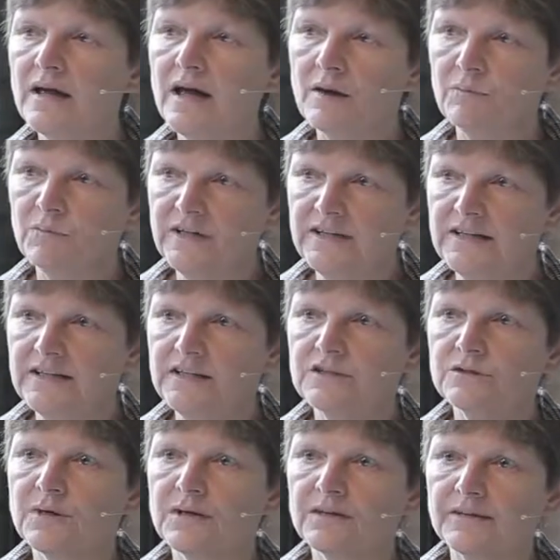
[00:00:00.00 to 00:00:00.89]
and we need
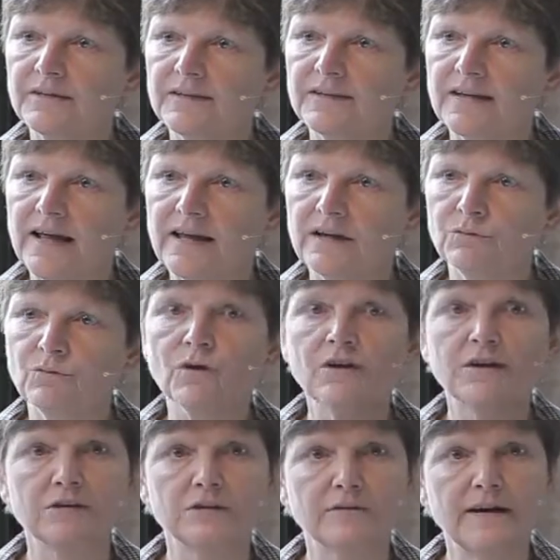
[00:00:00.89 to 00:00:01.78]
to understand
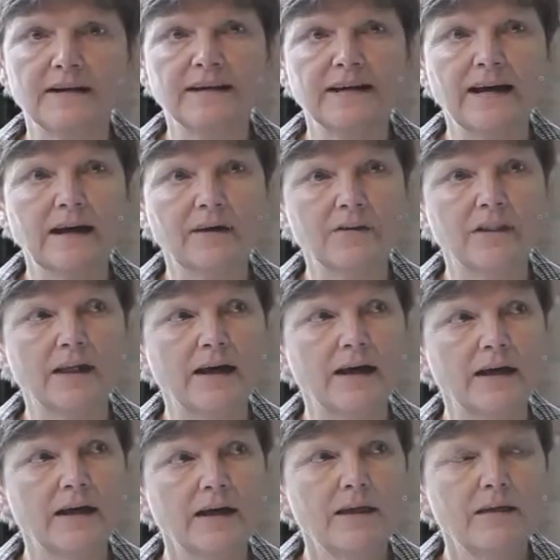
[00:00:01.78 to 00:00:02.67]
what's already out
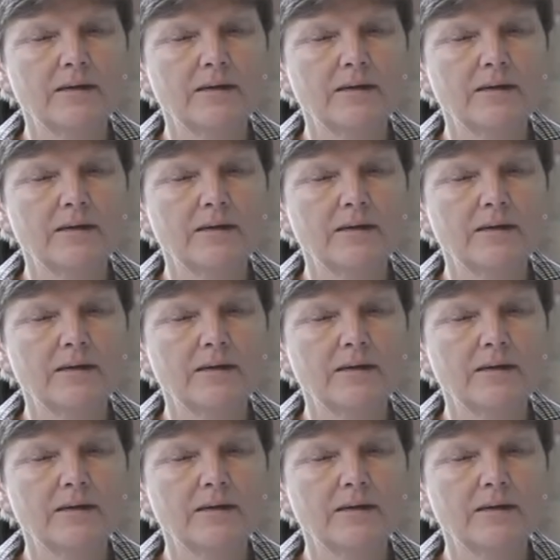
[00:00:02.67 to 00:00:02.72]
there.